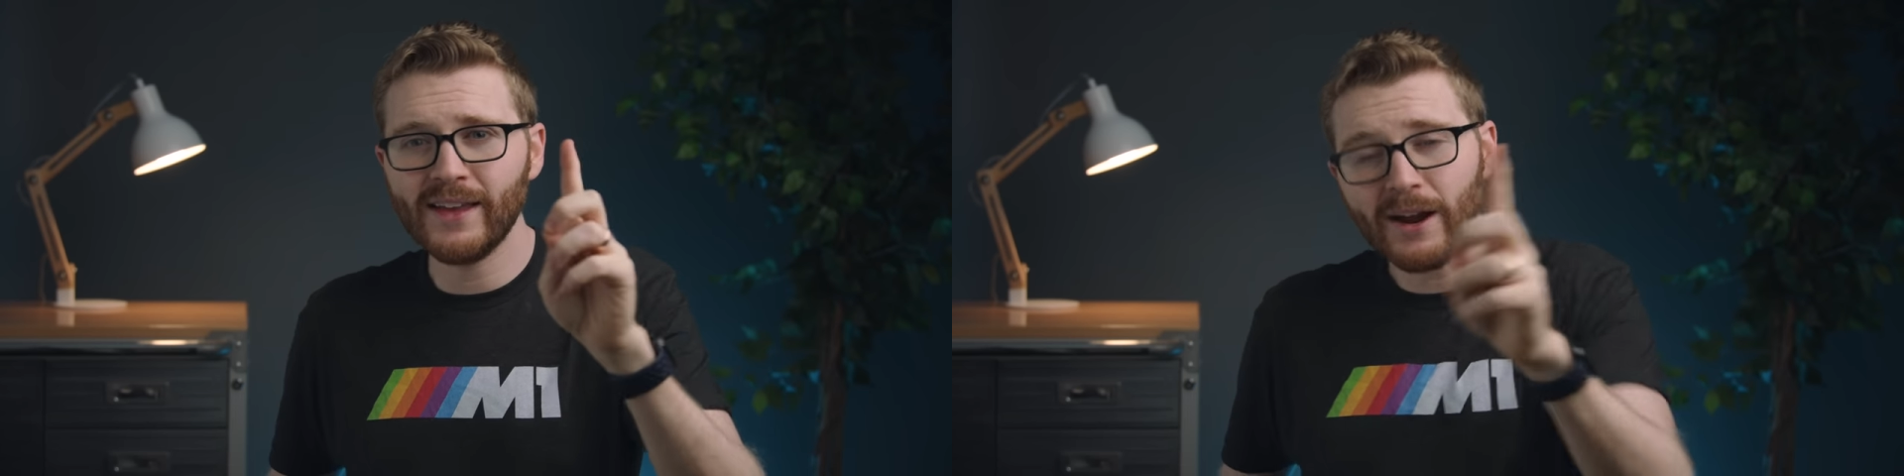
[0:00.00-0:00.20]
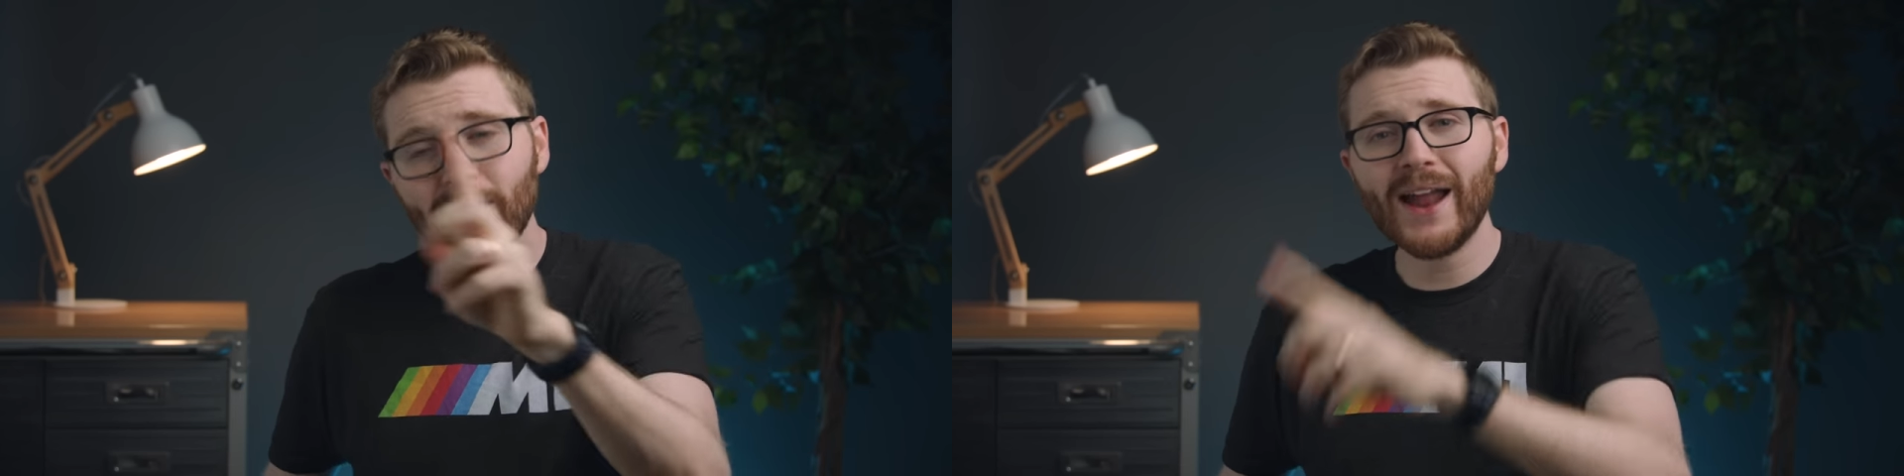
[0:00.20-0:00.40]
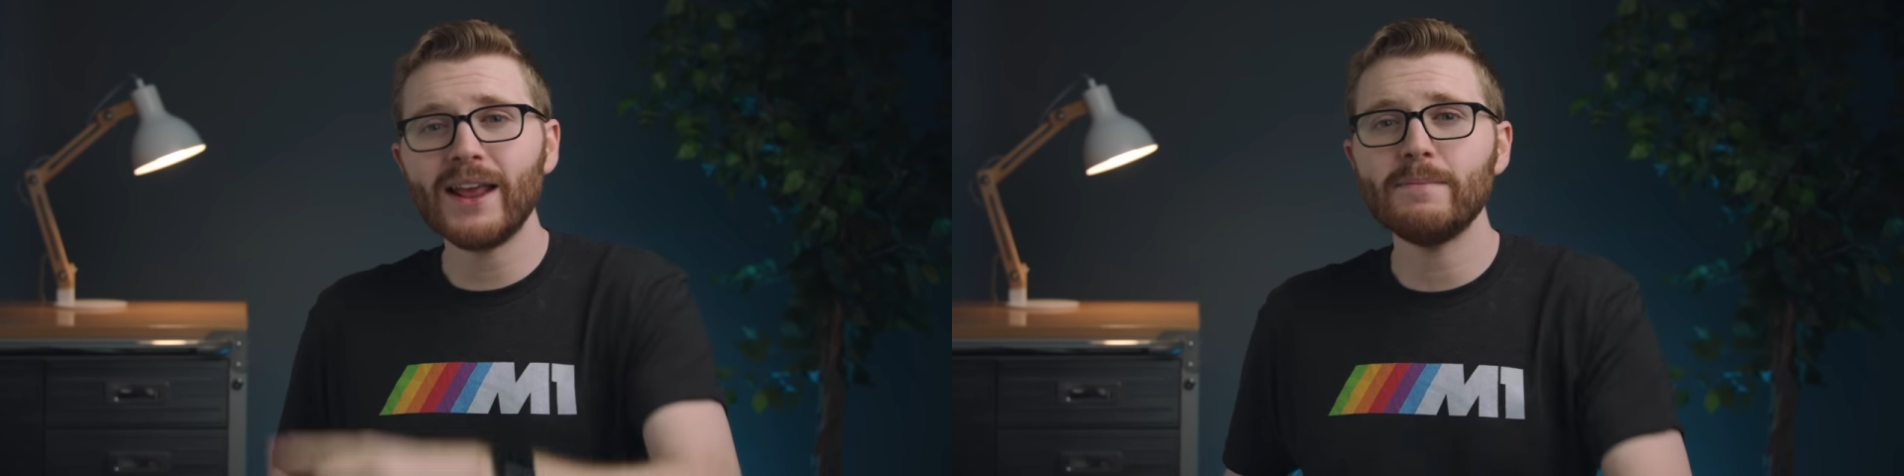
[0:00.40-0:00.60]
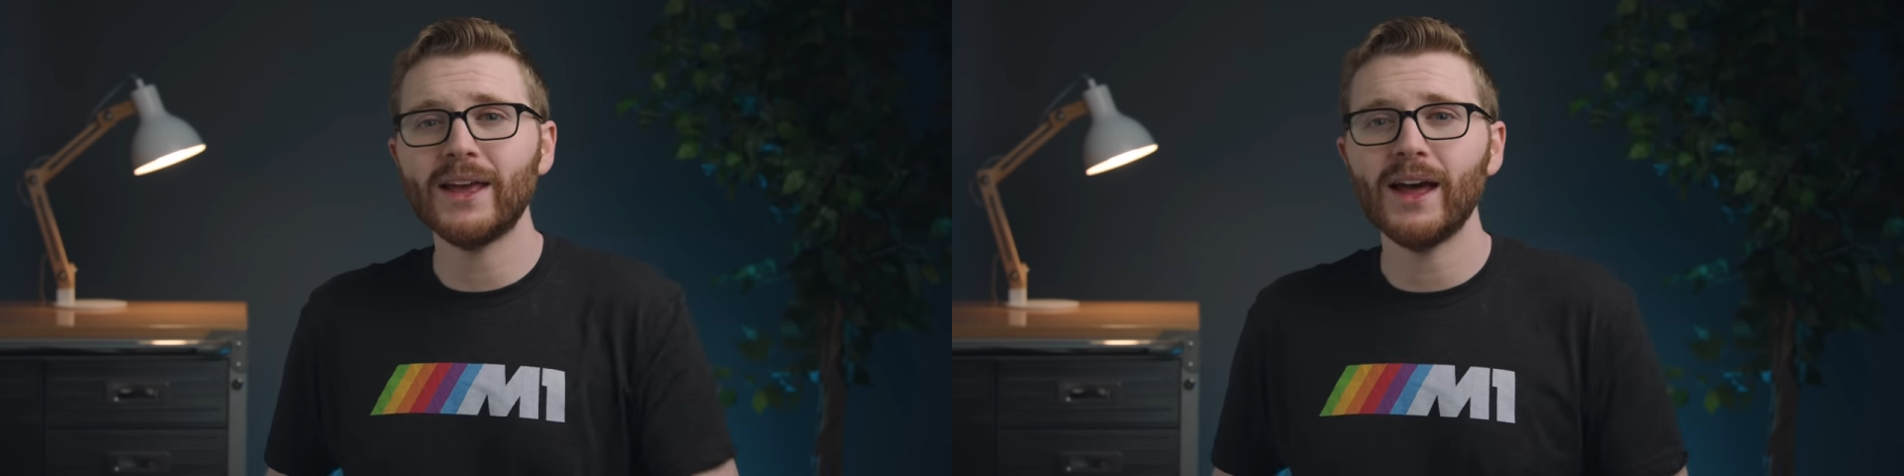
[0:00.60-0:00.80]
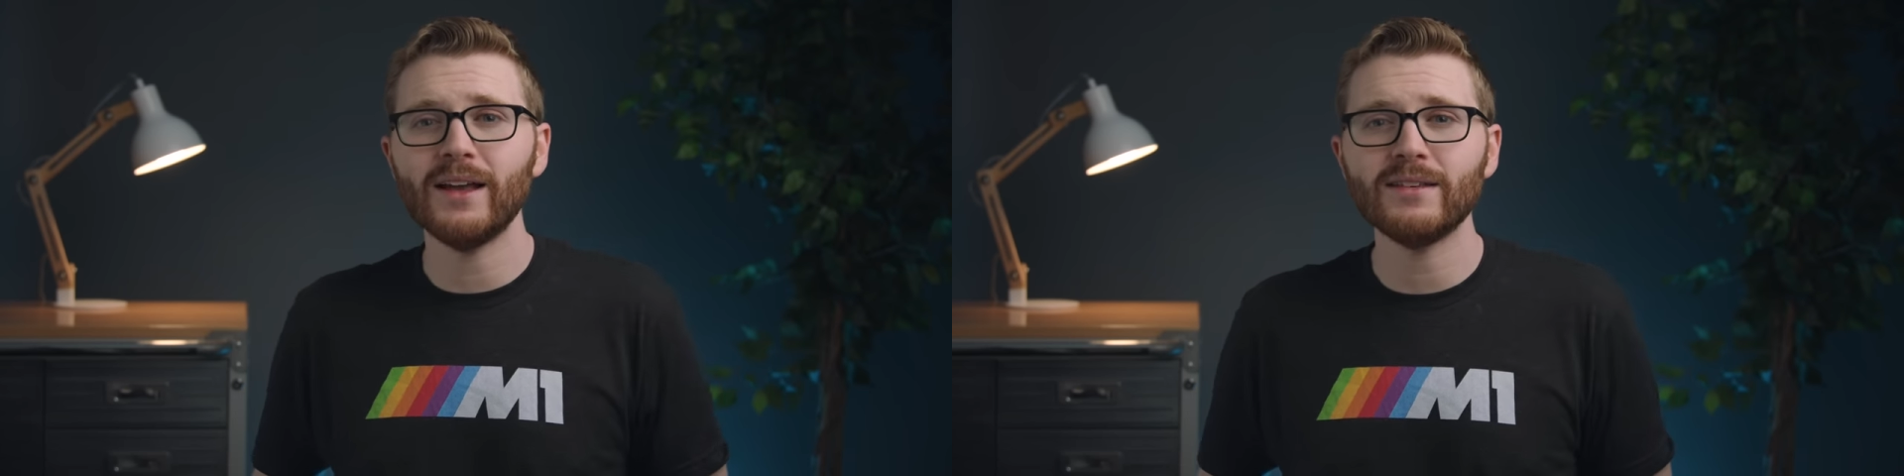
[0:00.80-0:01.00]
Get ready
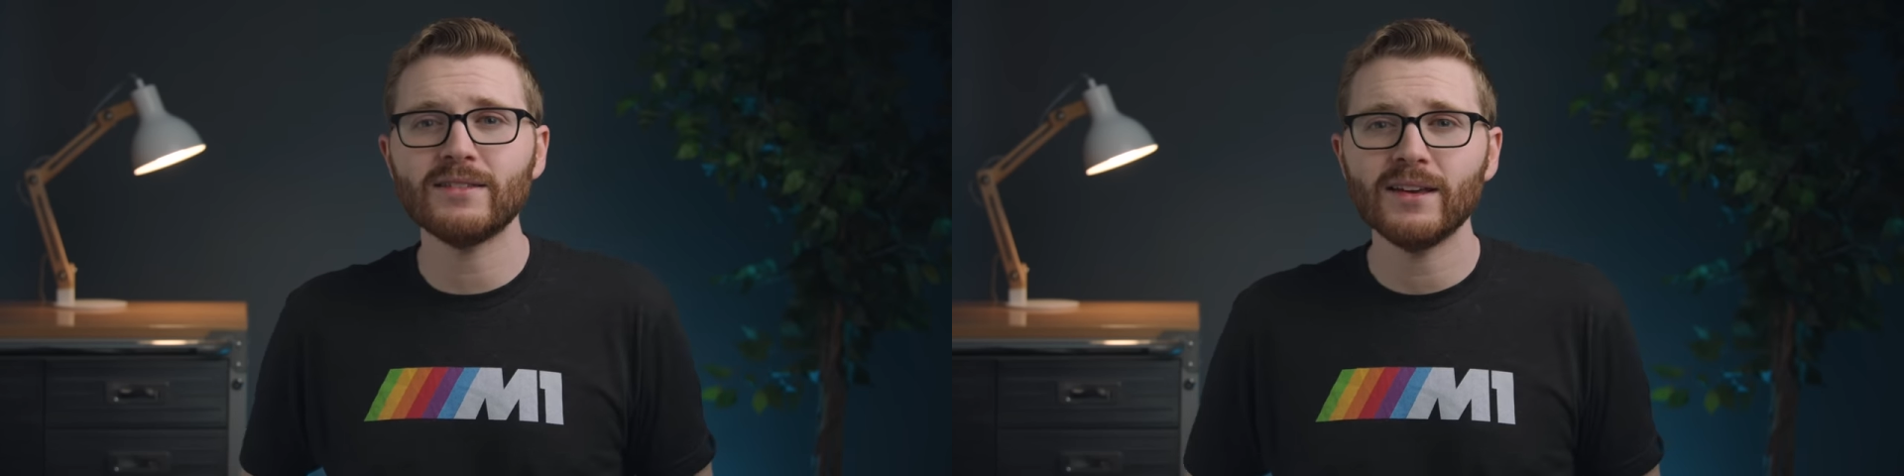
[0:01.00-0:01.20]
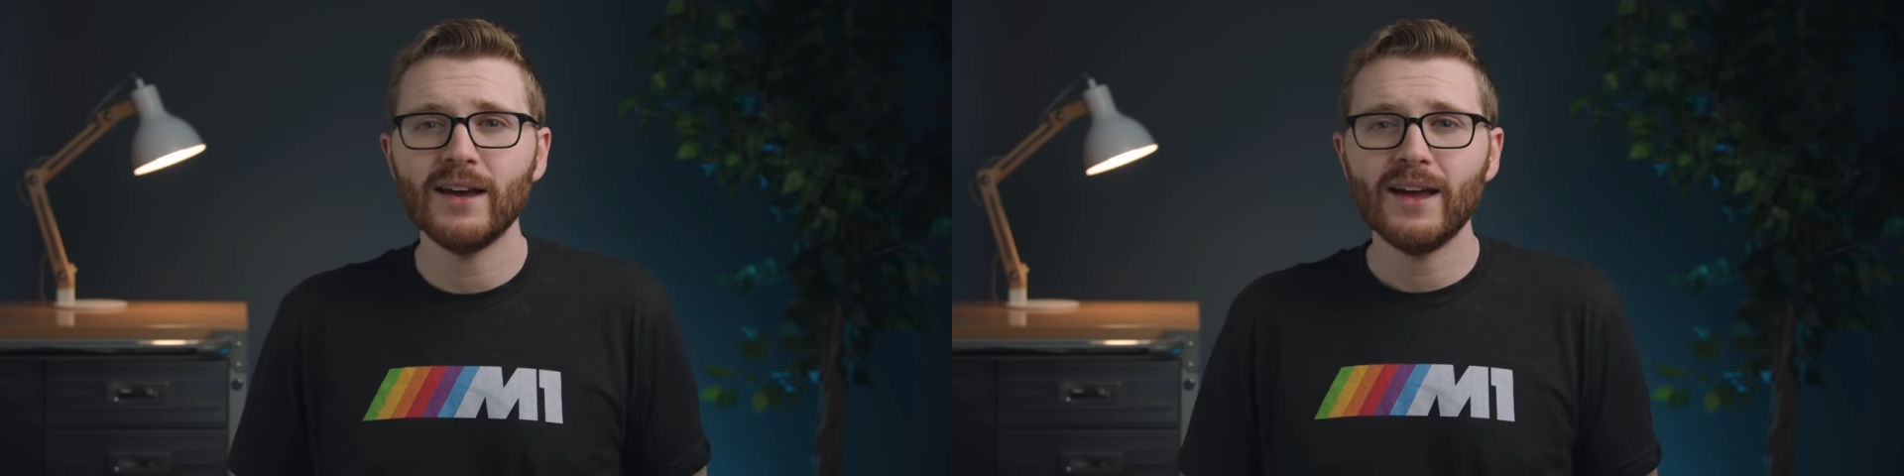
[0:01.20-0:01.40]
because